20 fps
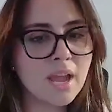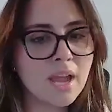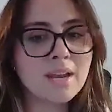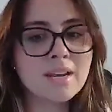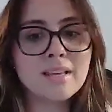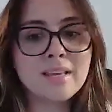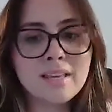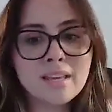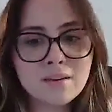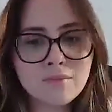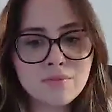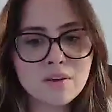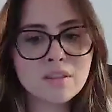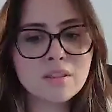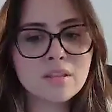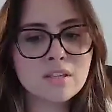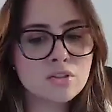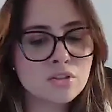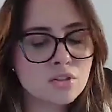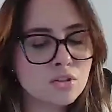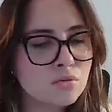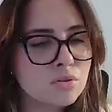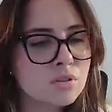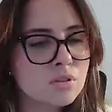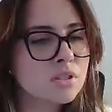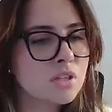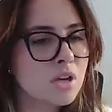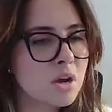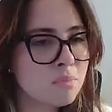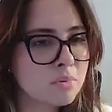and giving these
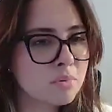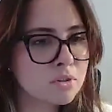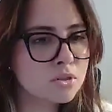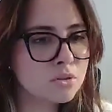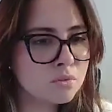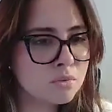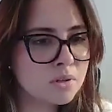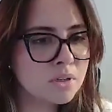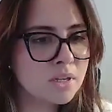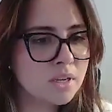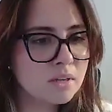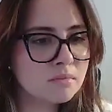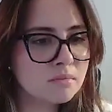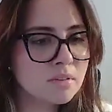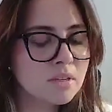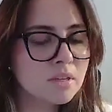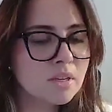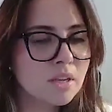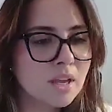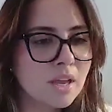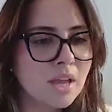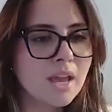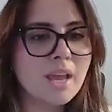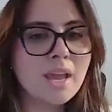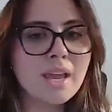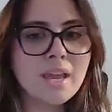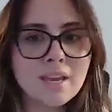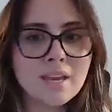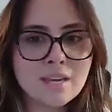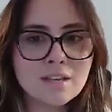students the opportunity
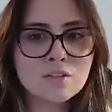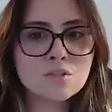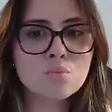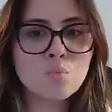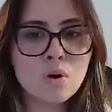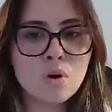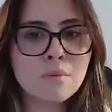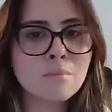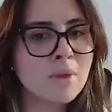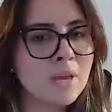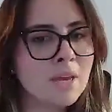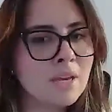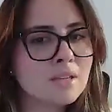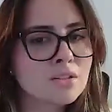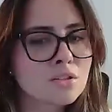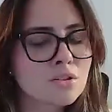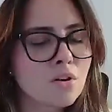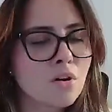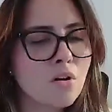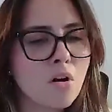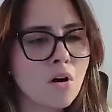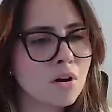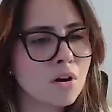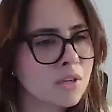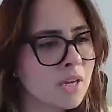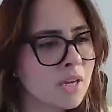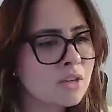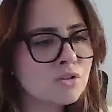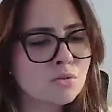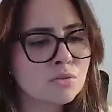is what makes
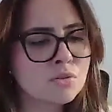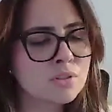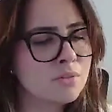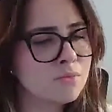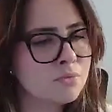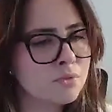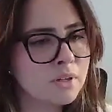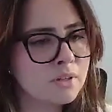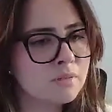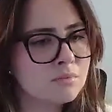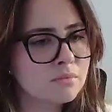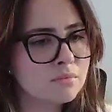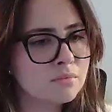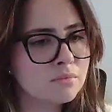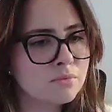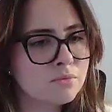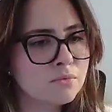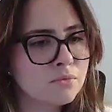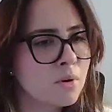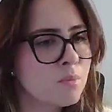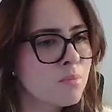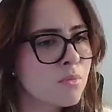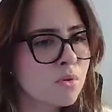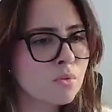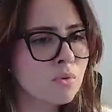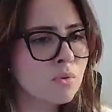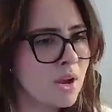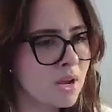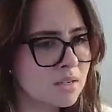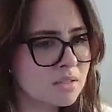Archangel different from the
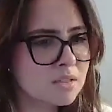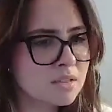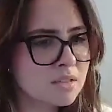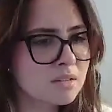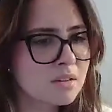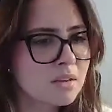rest.